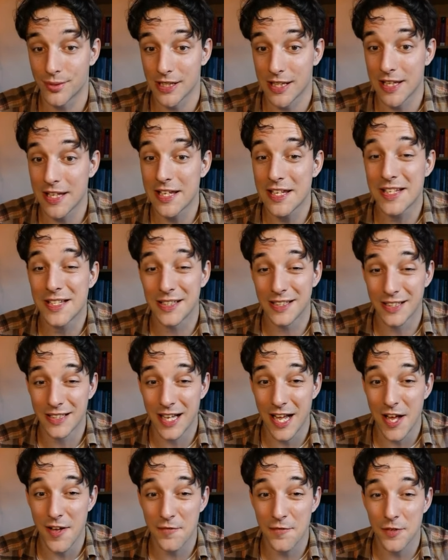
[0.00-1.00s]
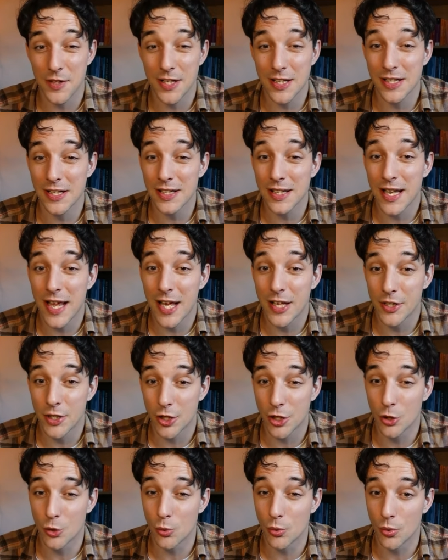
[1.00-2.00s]

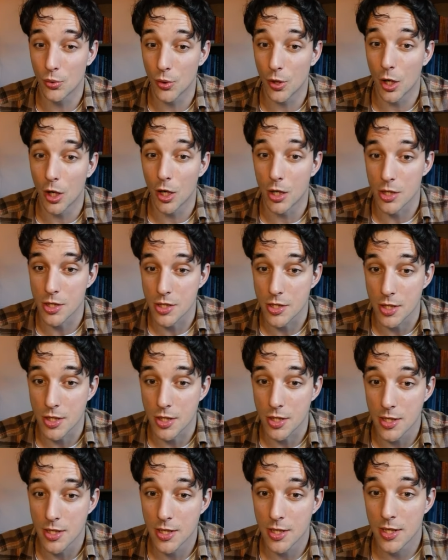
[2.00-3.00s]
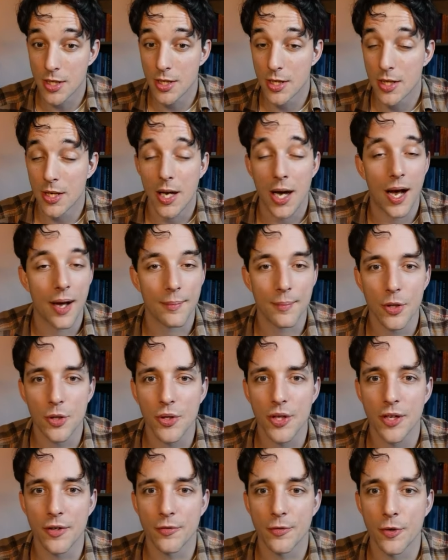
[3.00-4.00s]
11-letter word. I'm
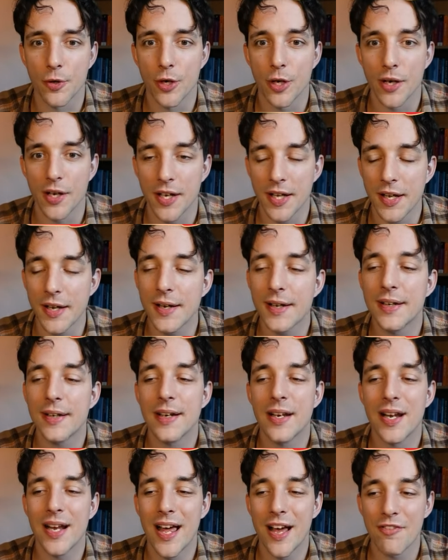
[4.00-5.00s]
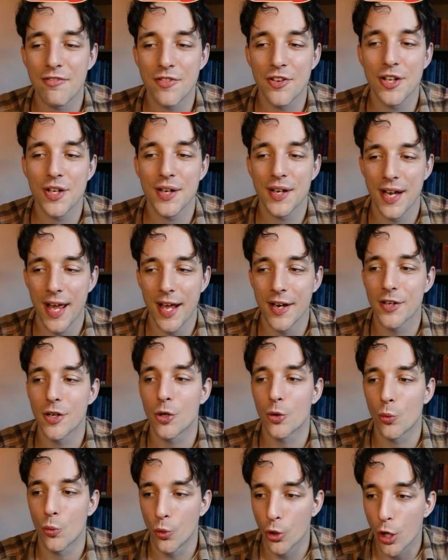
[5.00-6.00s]
looking for an
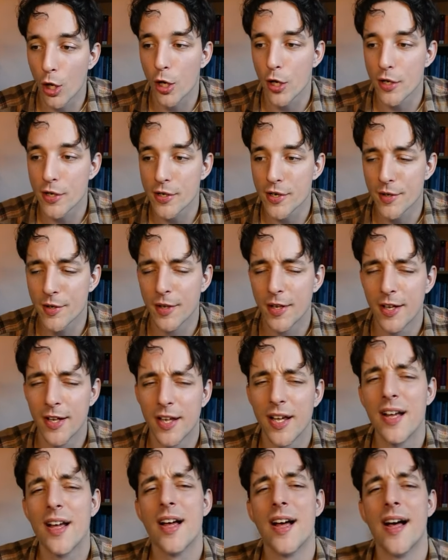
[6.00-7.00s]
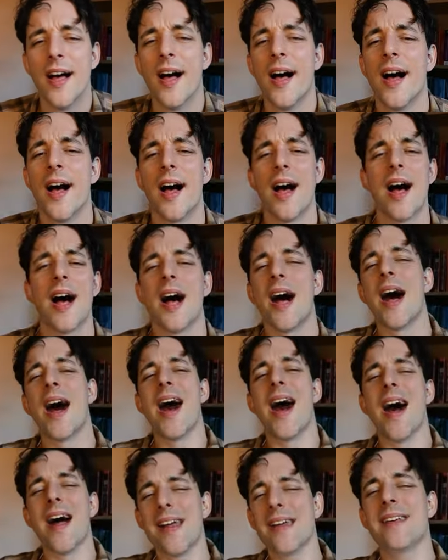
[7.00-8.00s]
11-letter word.
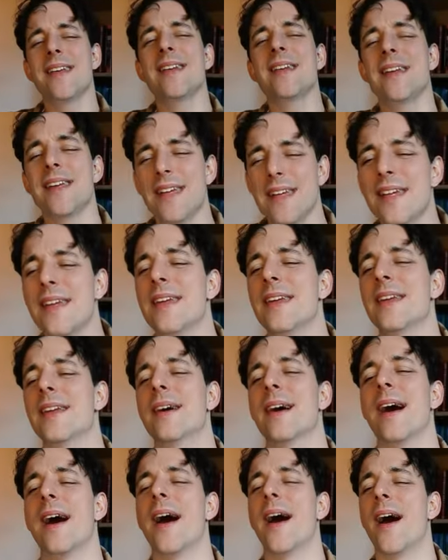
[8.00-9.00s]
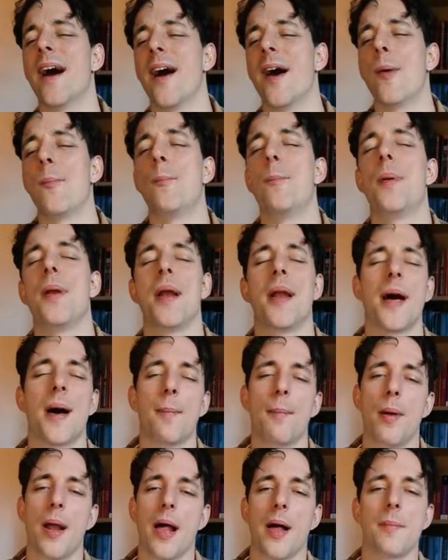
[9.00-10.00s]
I need a blah
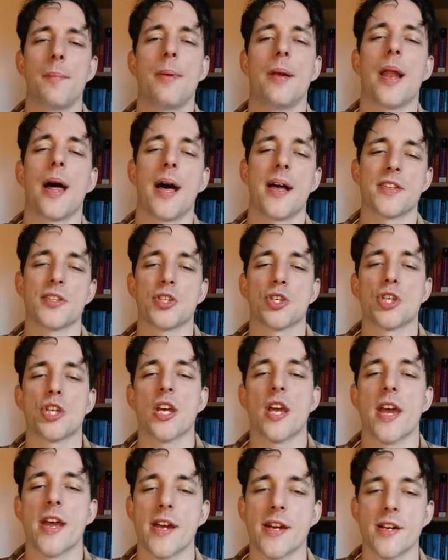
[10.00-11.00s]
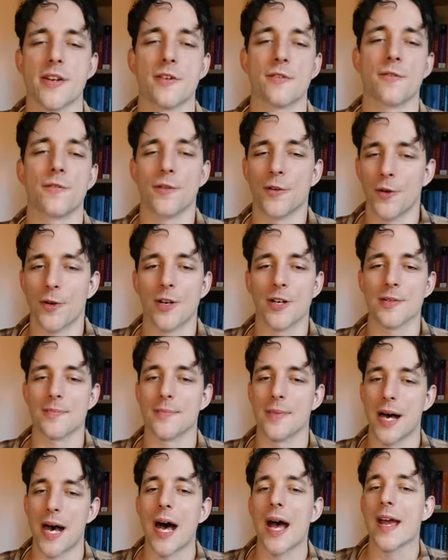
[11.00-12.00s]
blah blah chair for
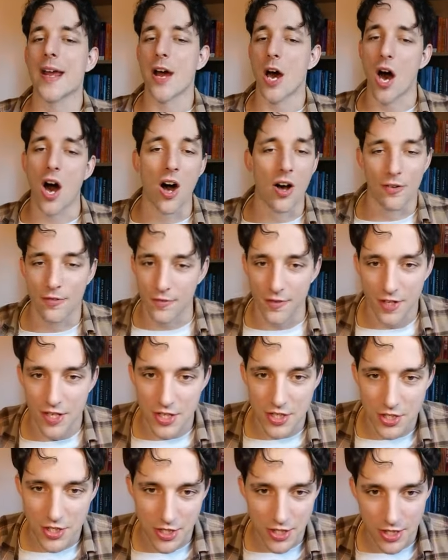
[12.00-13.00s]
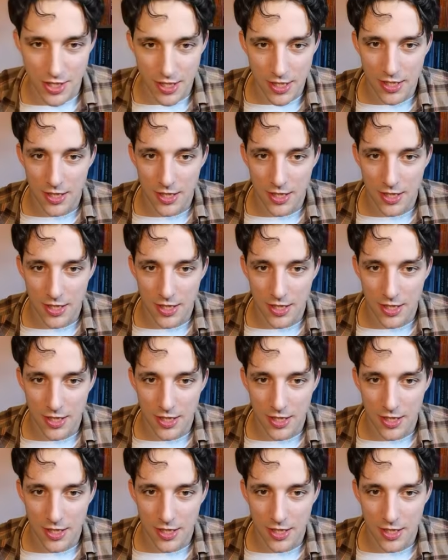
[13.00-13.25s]
my office.